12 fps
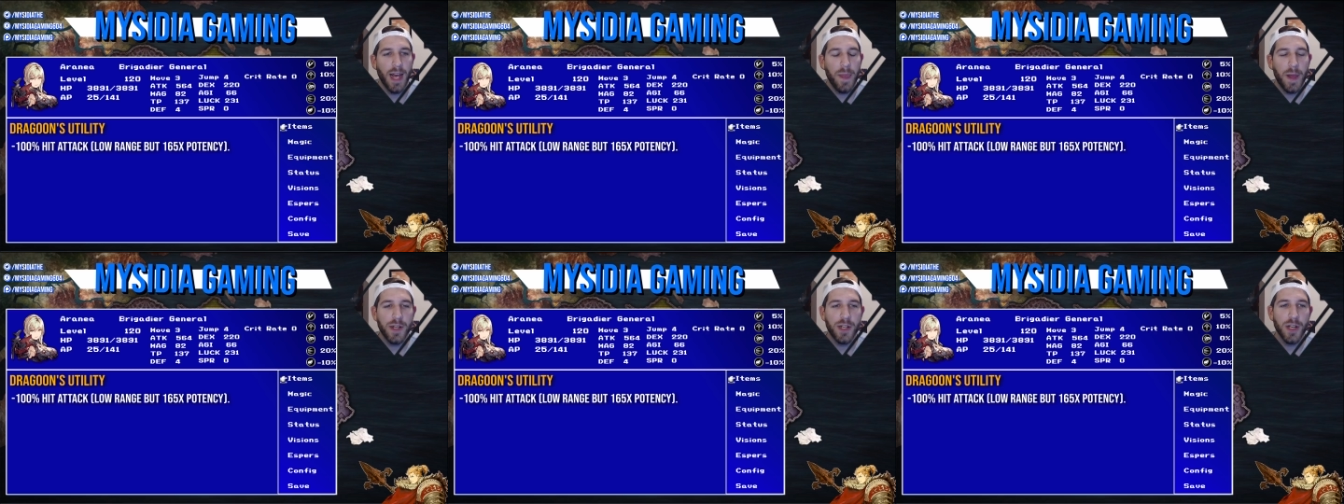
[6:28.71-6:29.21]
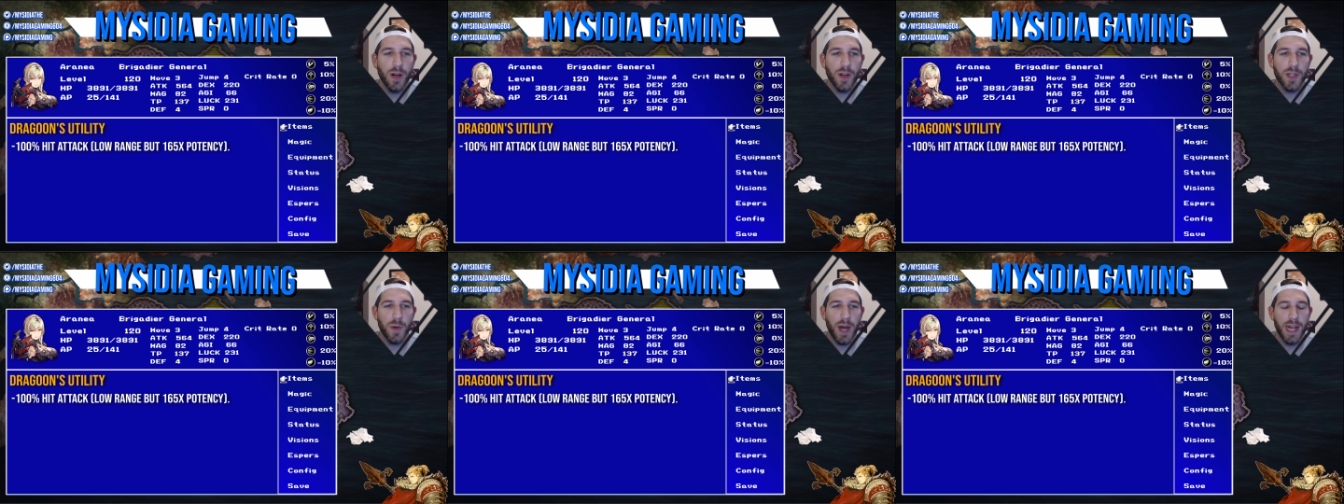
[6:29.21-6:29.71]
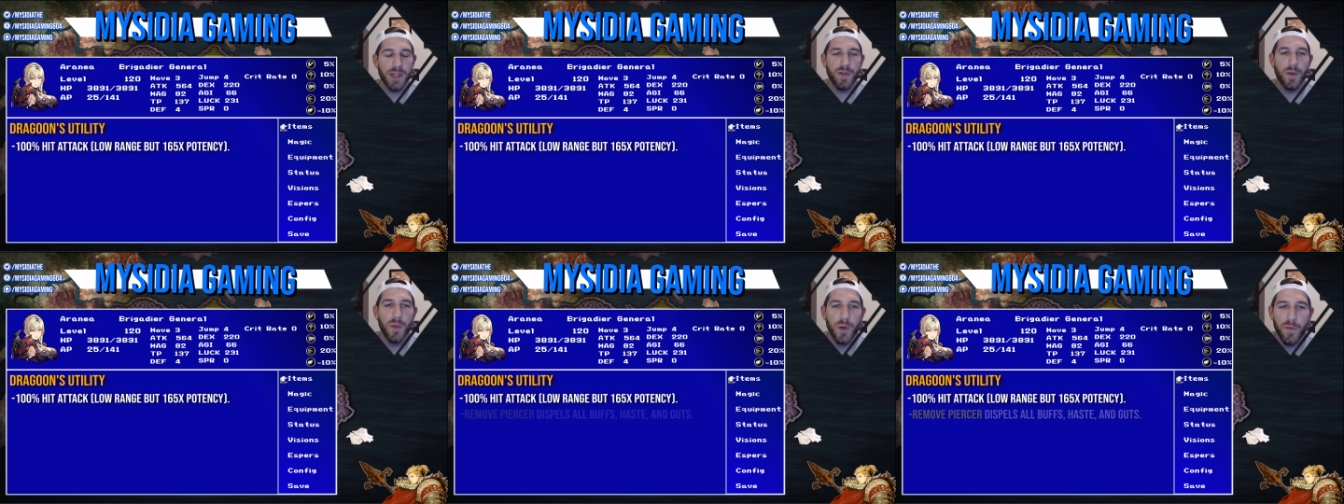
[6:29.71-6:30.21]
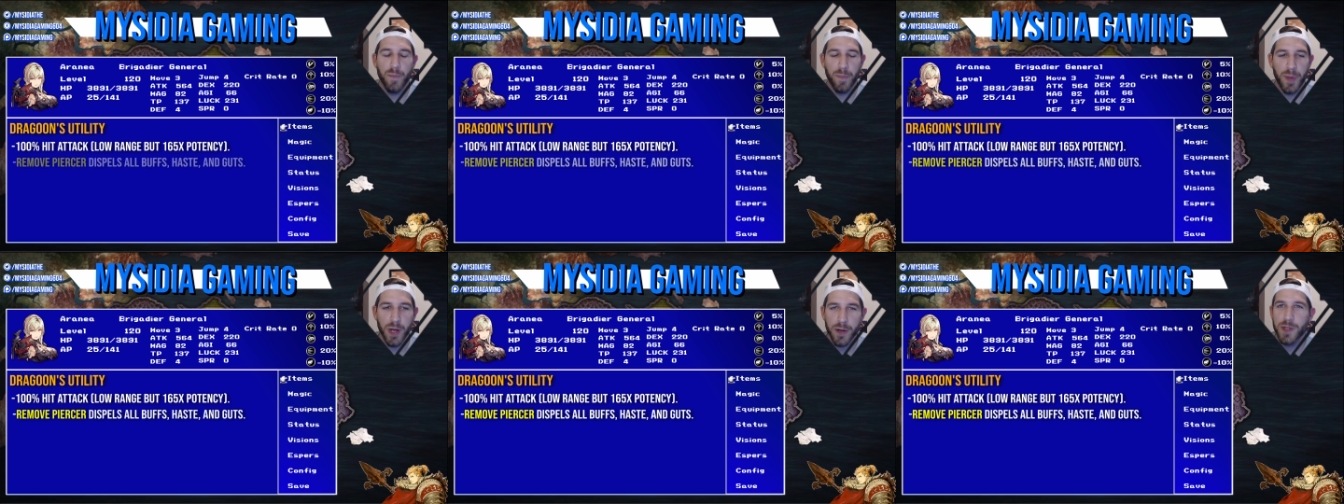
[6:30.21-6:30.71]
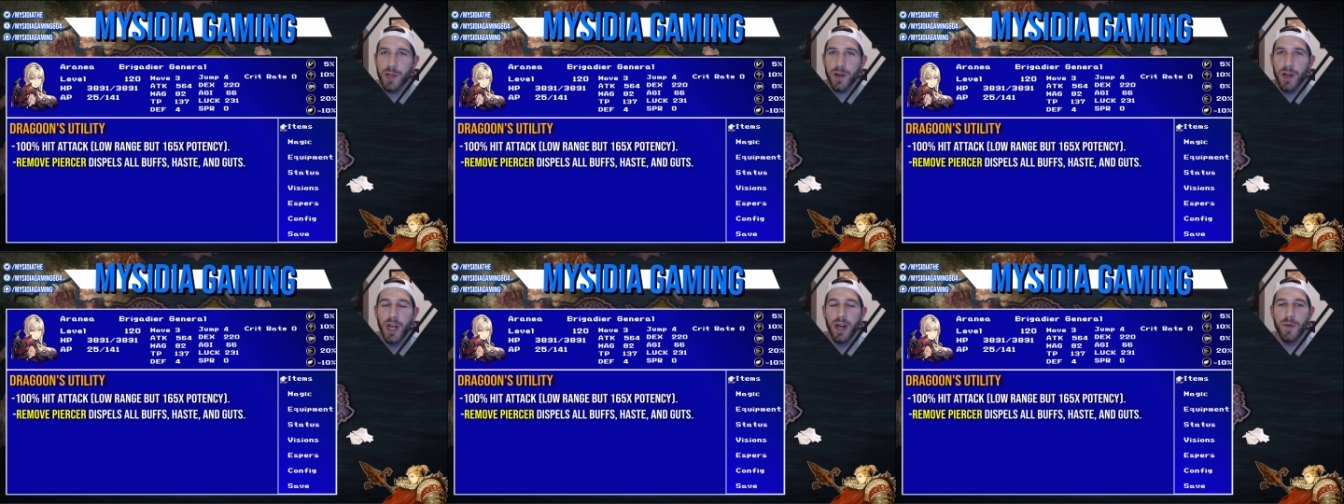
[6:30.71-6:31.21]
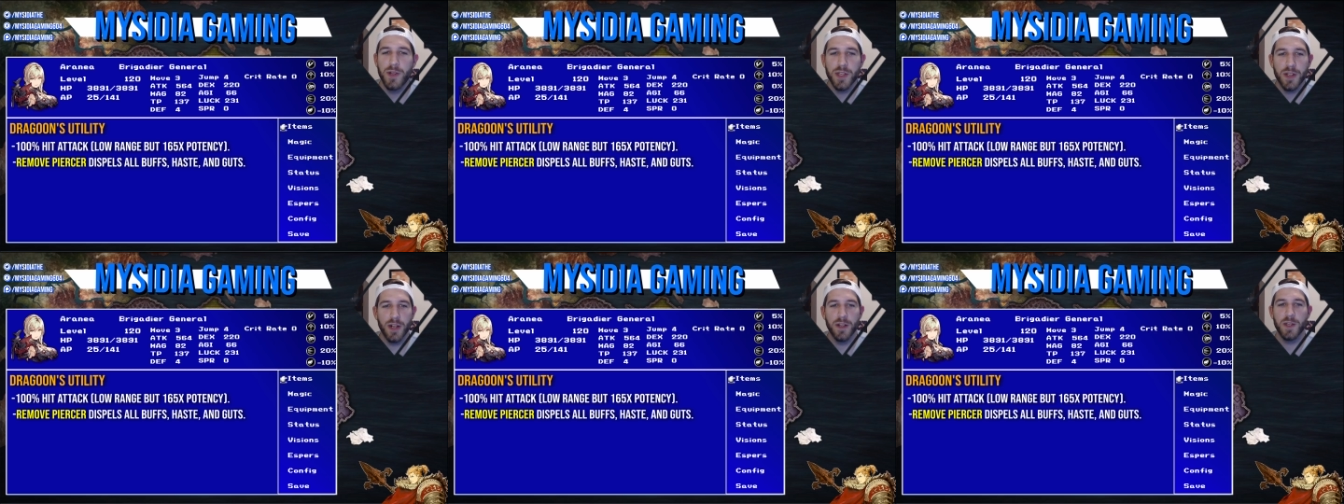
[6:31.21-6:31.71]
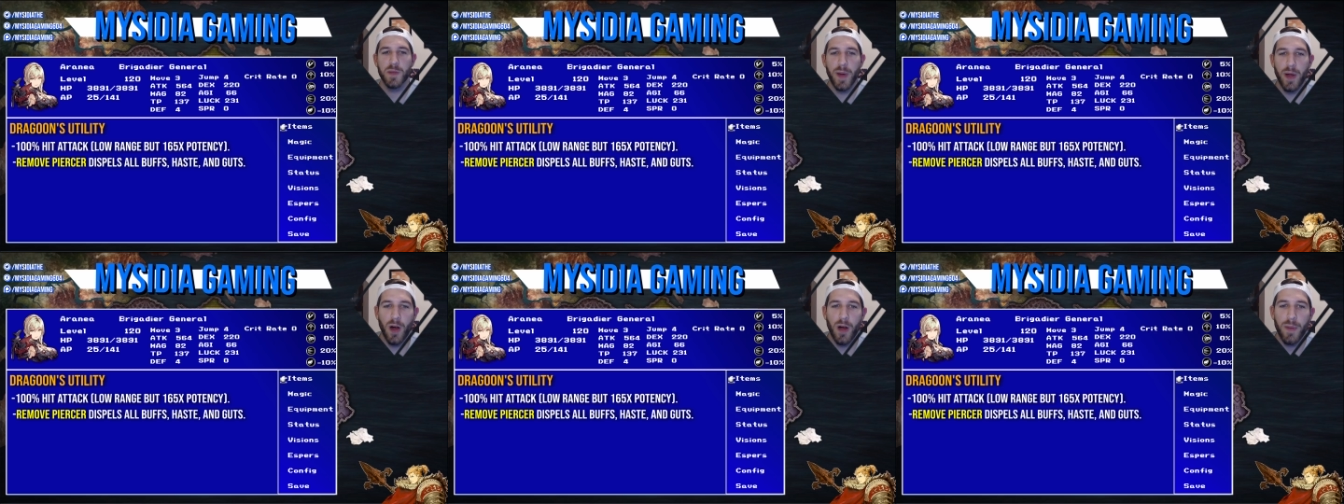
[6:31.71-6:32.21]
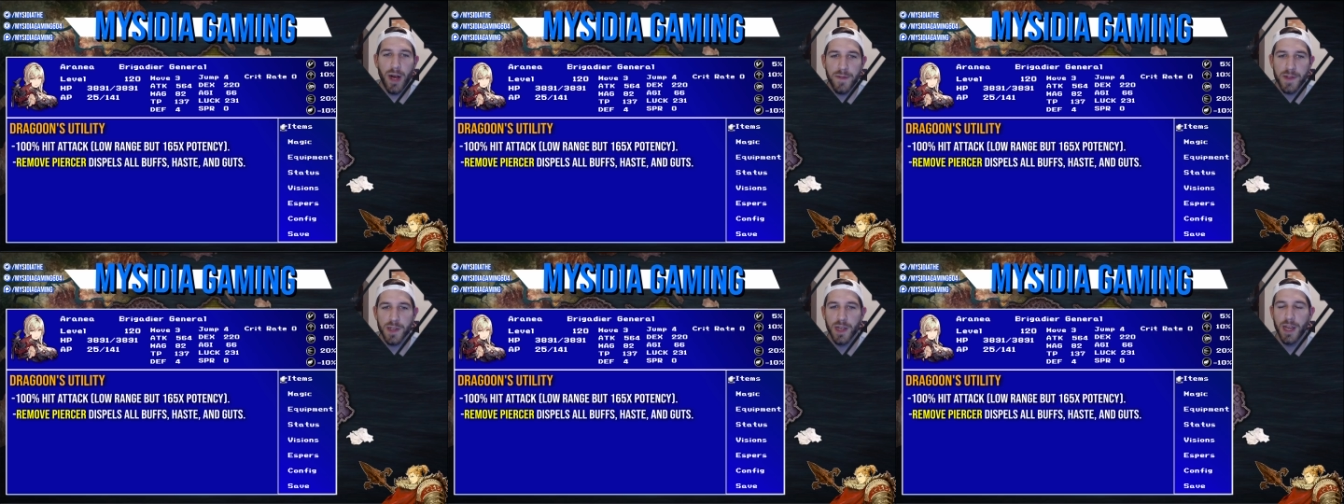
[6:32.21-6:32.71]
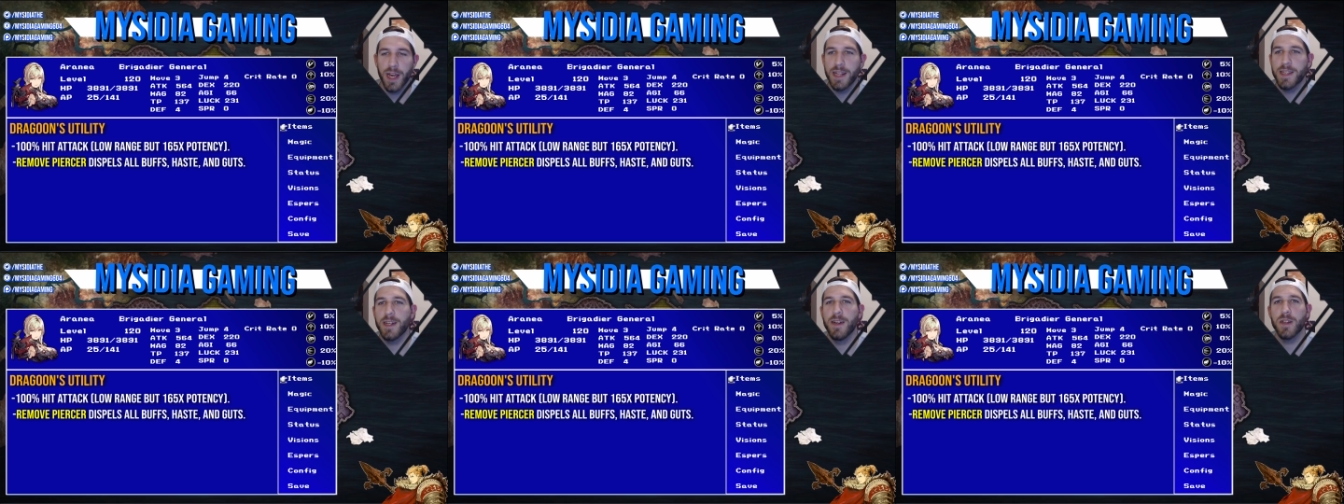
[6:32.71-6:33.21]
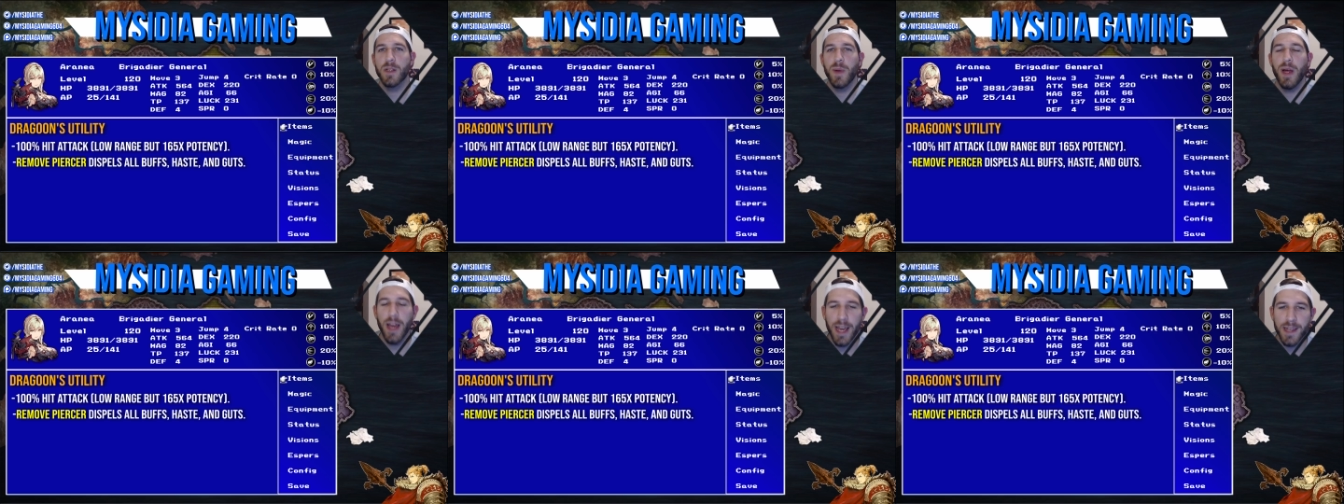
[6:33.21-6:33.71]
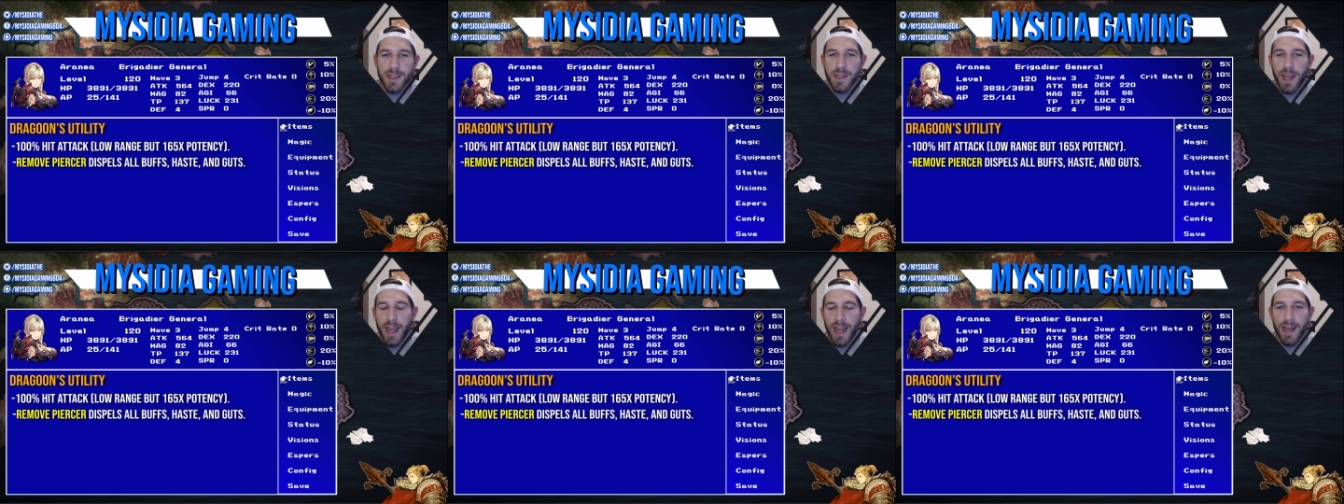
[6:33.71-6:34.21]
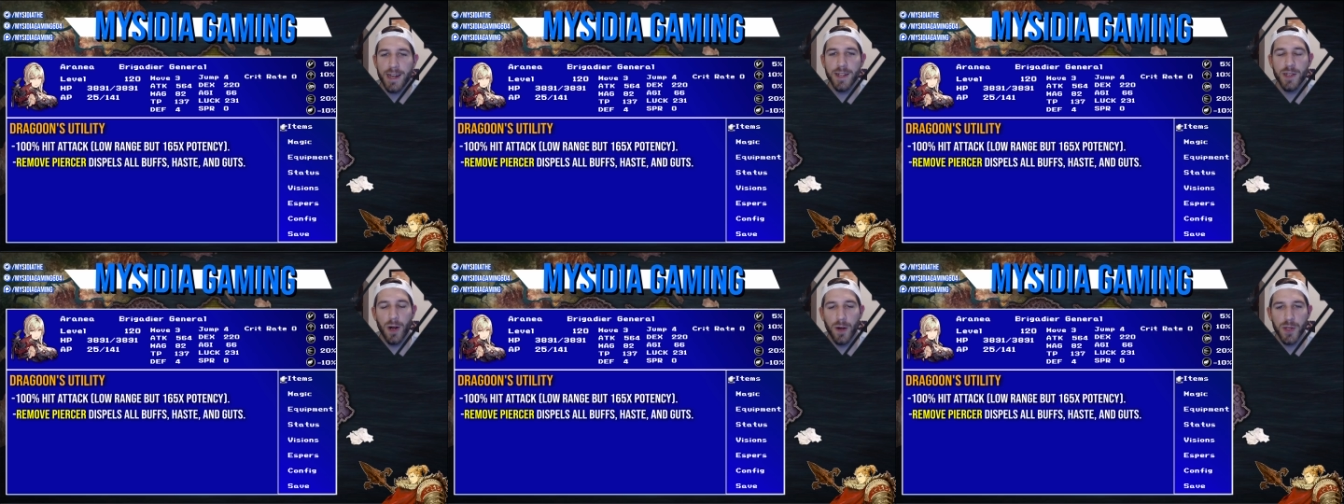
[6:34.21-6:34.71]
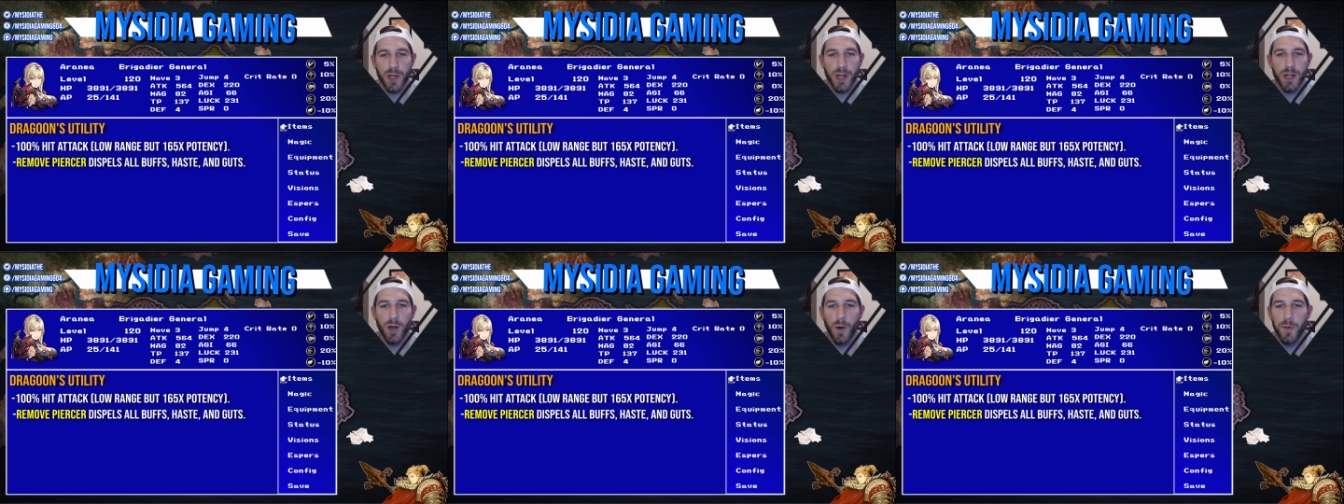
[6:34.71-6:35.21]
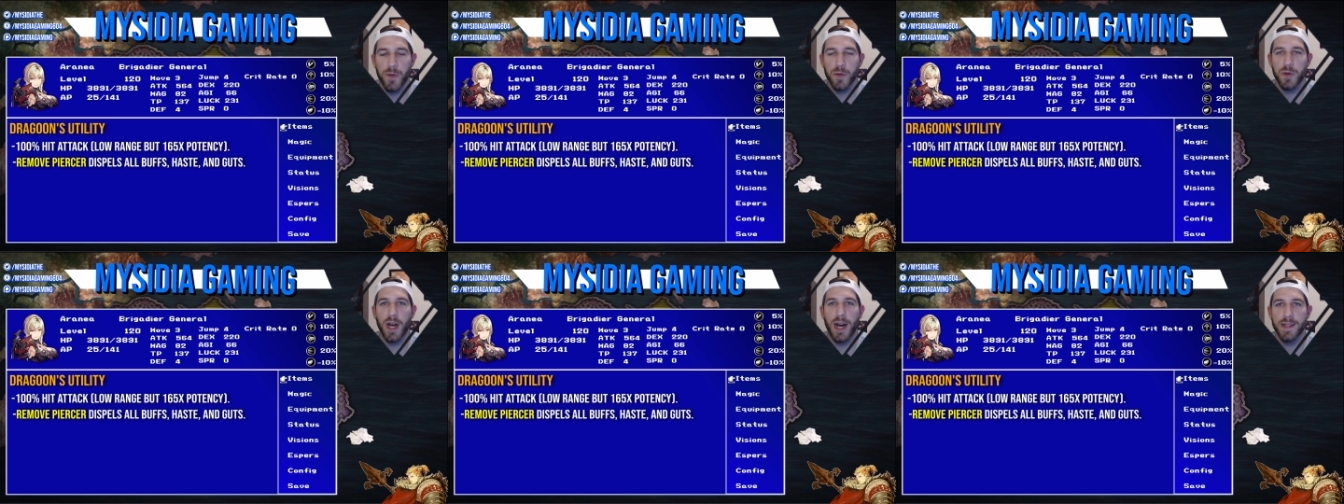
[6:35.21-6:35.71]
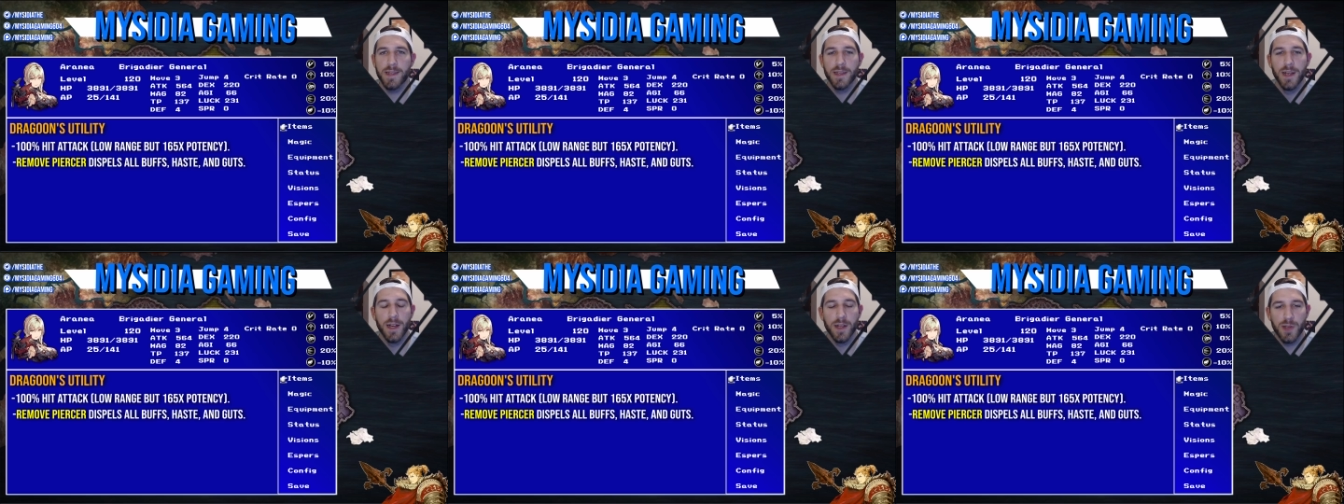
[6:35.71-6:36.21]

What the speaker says: And then she also has remove Piercer, which is going to dispel all buffs. It's going to dispel haste, and it's also going to go through guts.